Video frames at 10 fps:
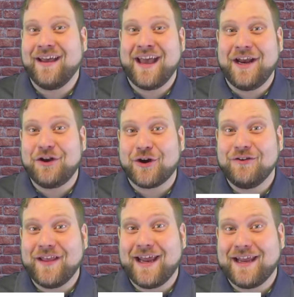and
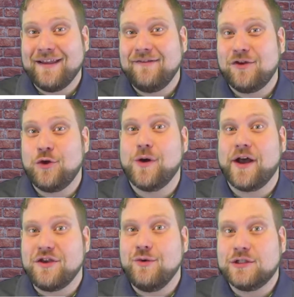turn that into a
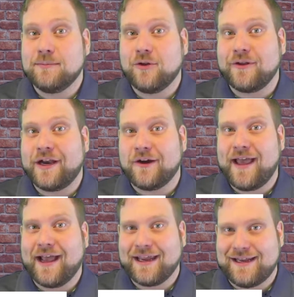usable
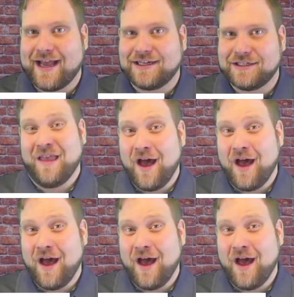internet connection.